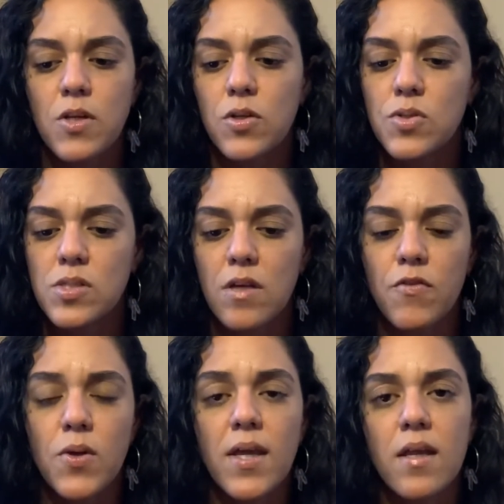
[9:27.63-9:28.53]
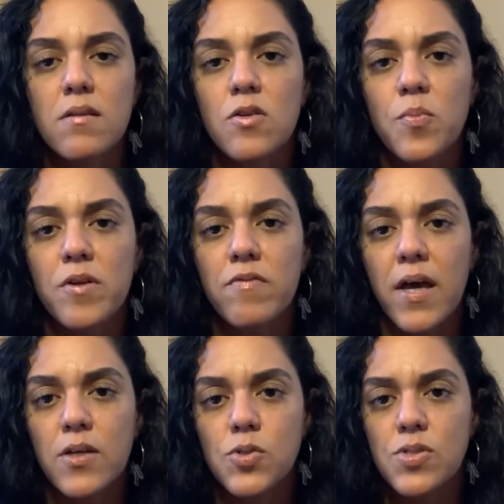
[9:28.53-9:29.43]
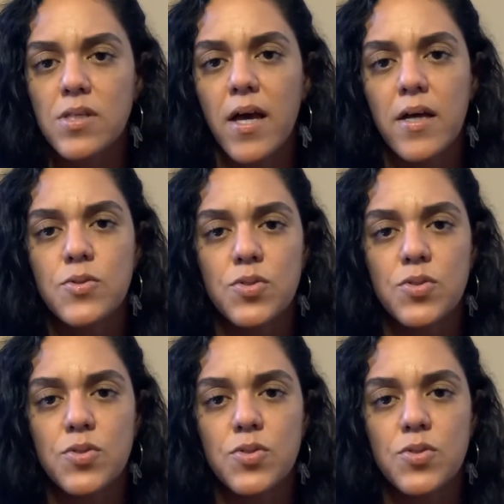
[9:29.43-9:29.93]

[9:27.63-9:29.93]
See if you can get a little bit of exercise or